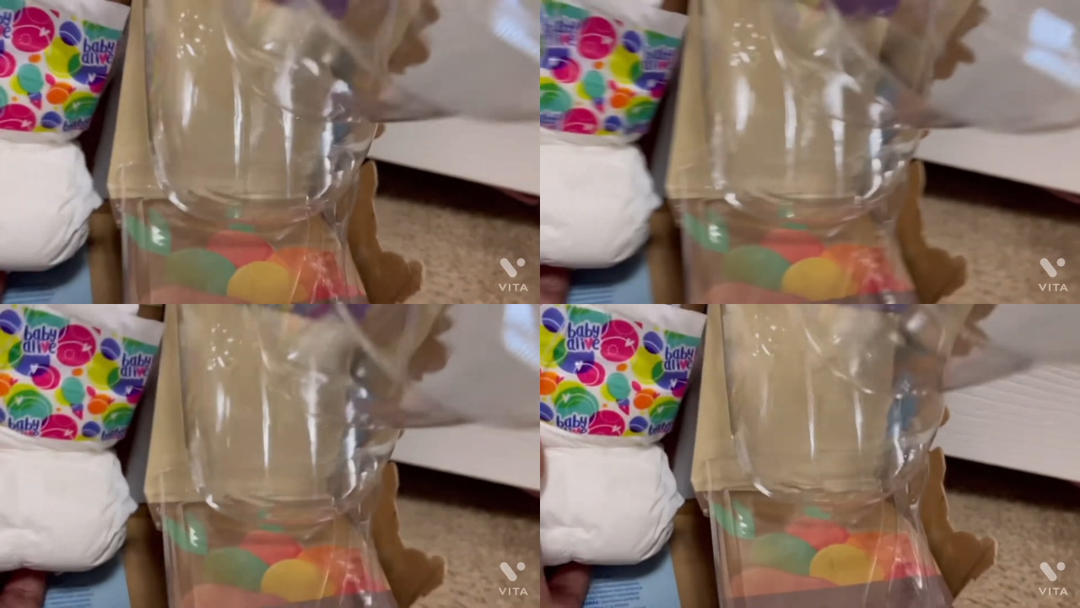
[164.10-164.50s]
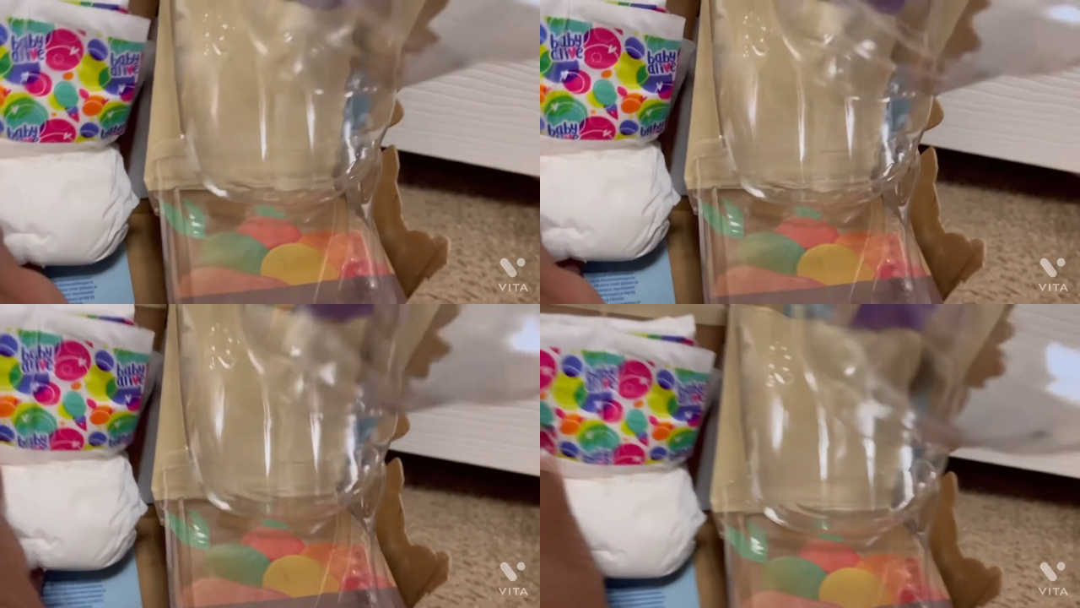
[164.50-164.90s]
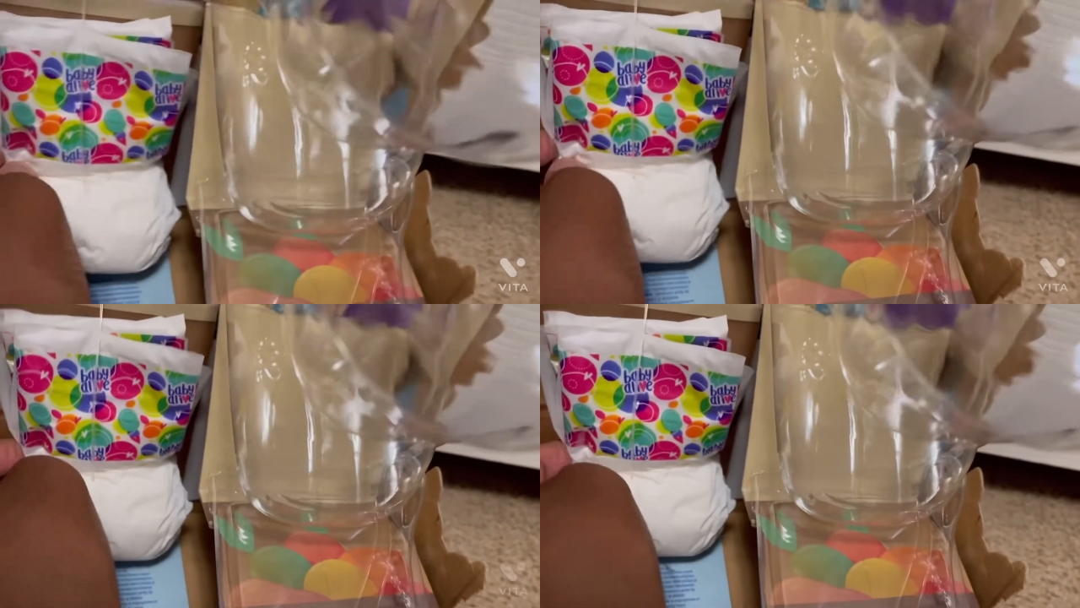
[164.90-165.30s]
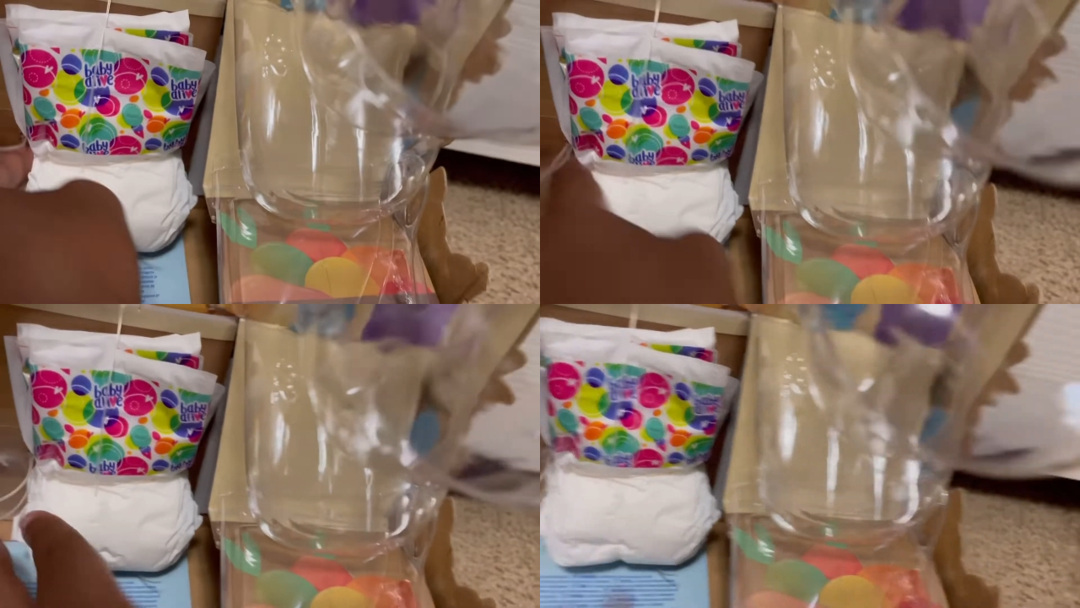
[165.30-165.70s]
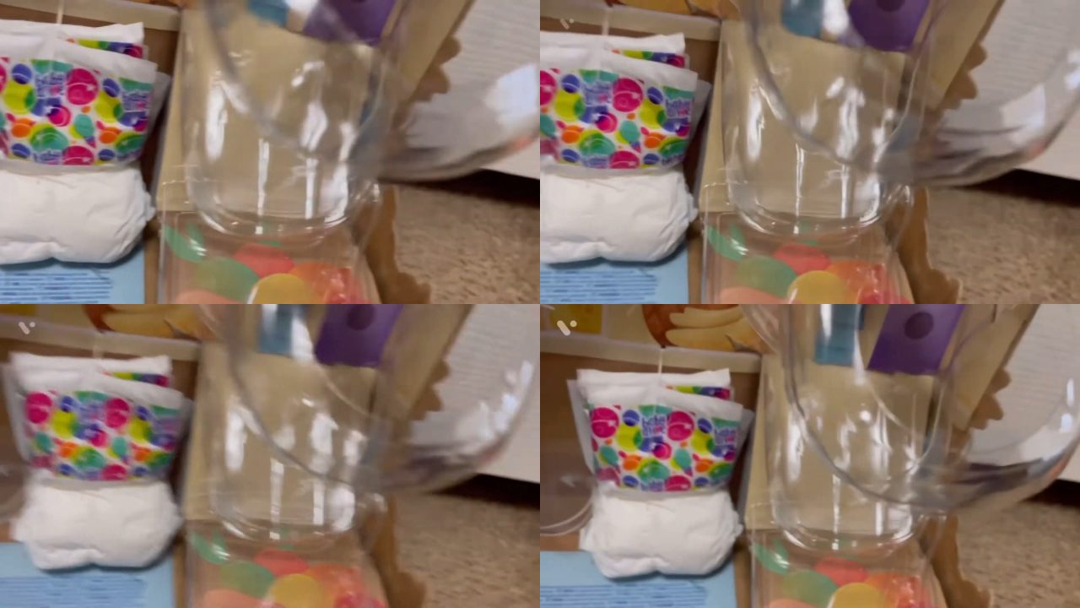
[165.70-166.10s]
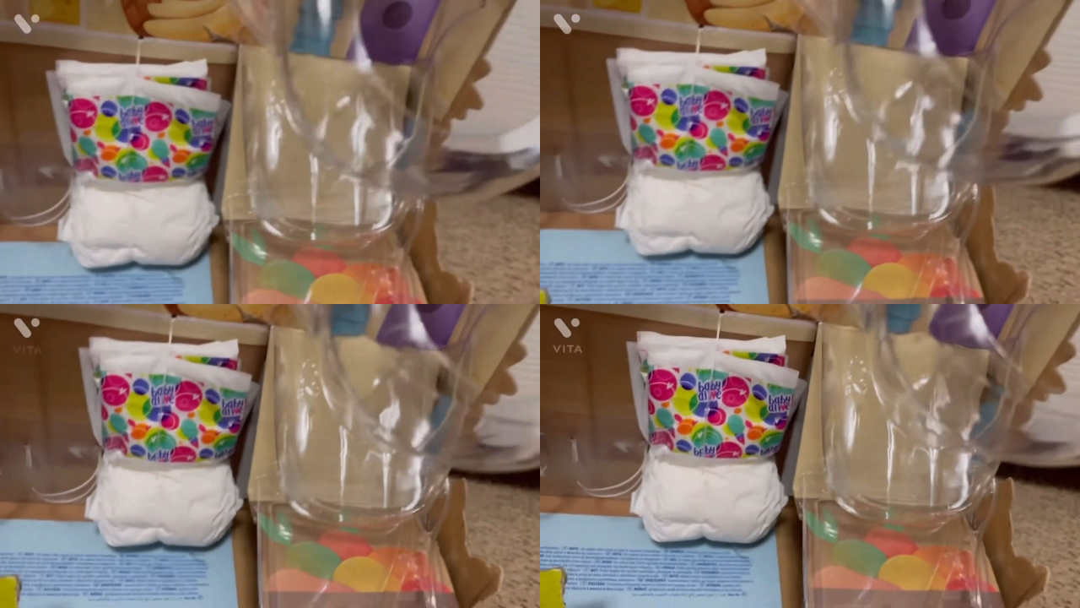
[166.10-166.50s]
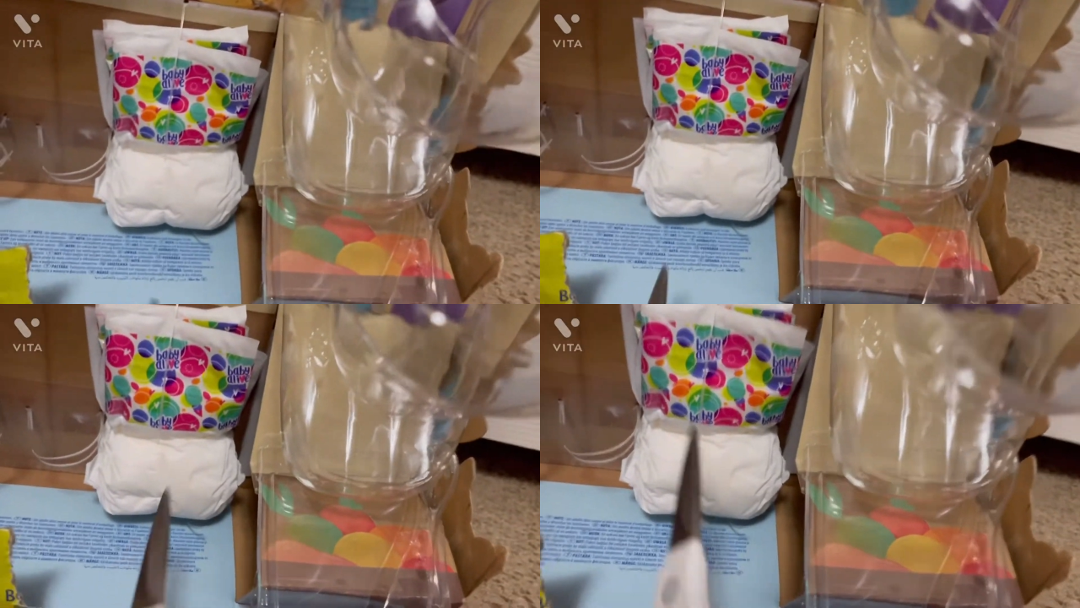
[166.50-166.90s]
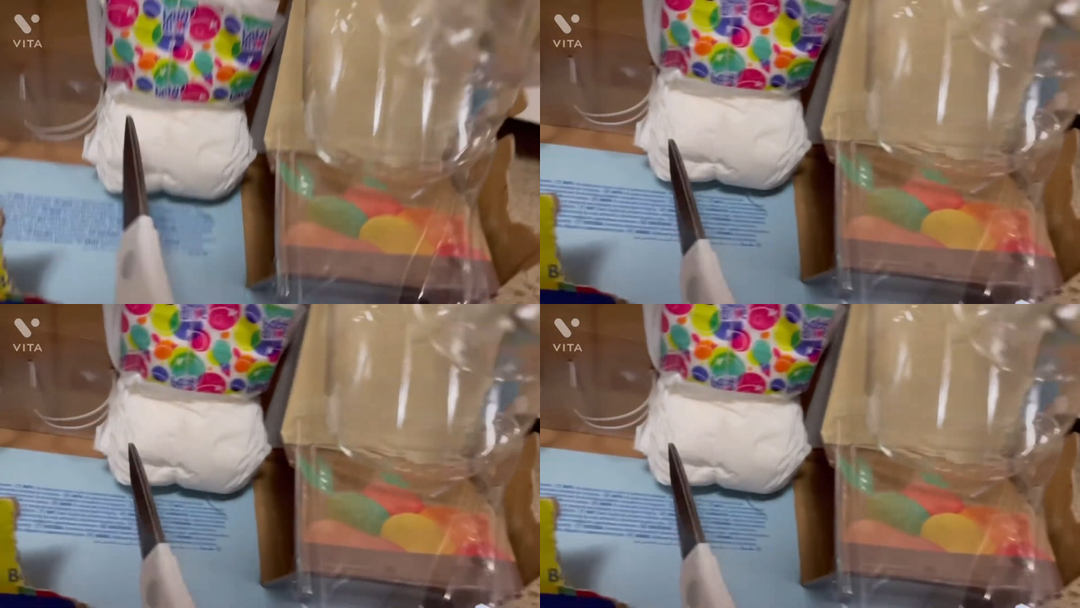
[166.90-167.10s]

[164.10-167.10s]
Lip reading: (no speaker visible)